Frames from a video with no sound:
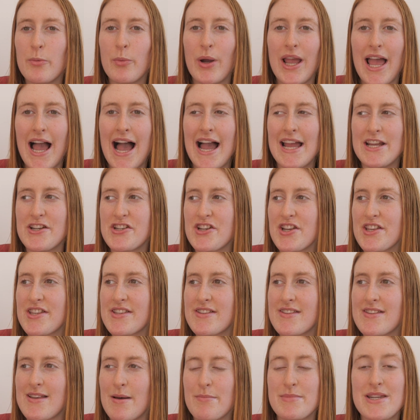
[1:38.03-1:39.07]
where I
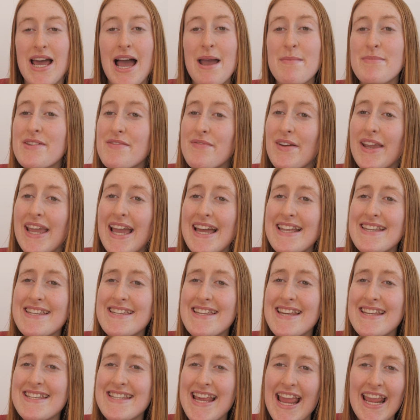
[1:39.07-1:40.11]
just sometimes forget
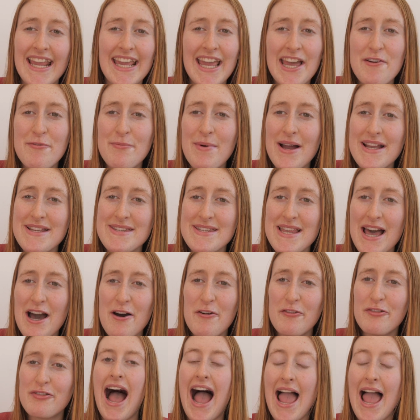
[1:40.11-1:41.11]
to take care of myself.